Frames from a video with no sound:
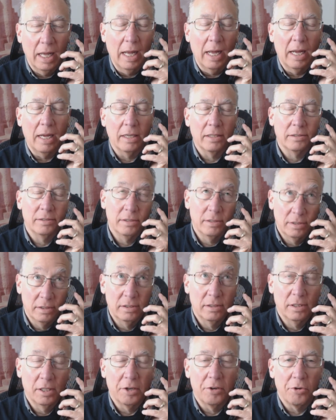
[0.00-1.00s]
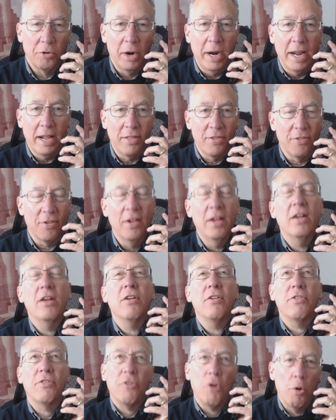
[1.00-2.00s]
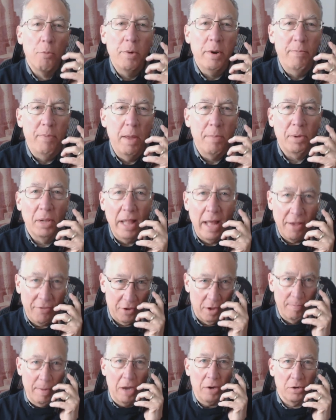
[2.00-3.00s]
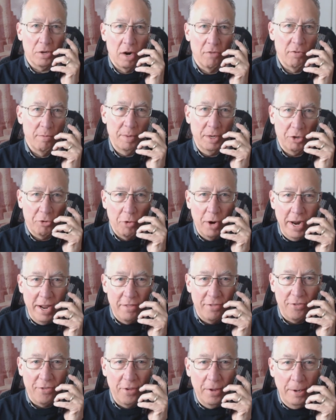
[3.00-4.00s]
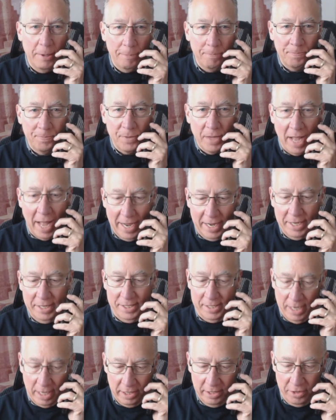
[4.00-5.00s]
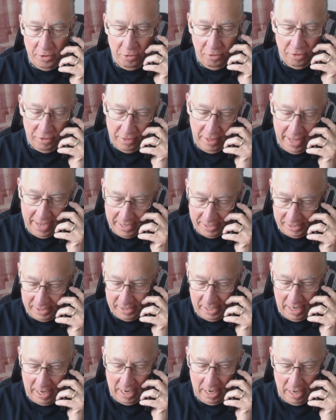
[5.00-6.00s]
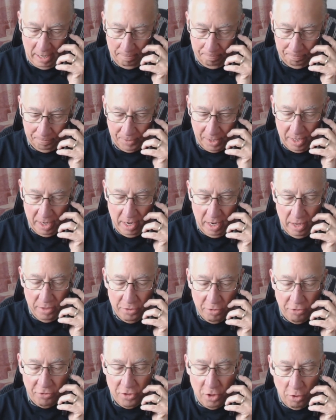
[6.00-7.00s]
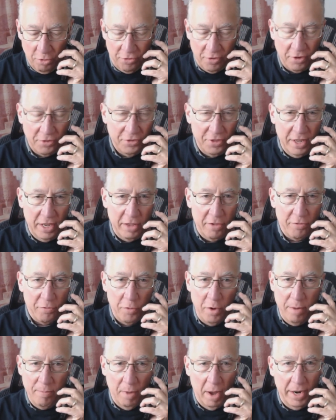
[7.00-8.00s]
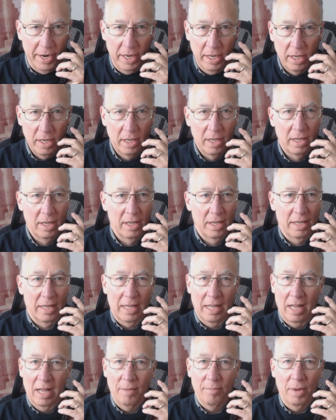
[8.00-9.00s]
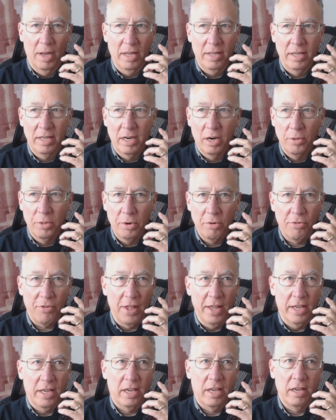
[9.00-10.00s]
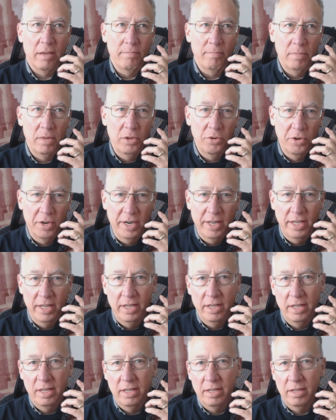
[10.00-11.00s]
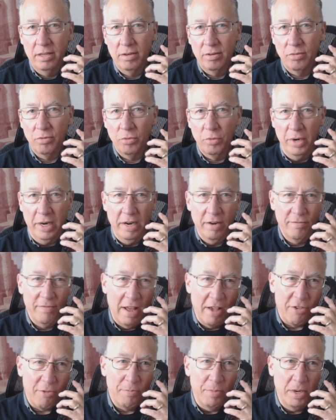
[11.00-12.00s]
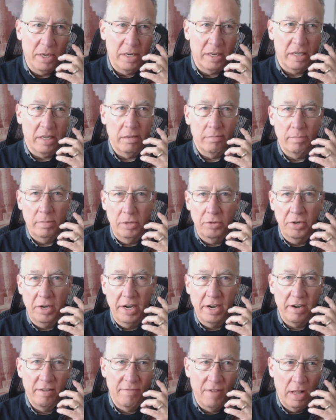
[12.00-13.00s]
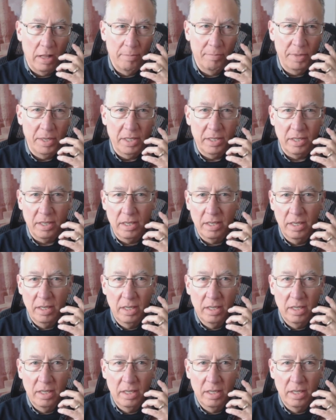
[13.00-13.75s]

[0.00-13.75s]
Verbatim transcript: ah, grants. So many people ask about government grants. I can tell you that um, there's no such thing as free money. Um, you know, there's like community reinvestment, community development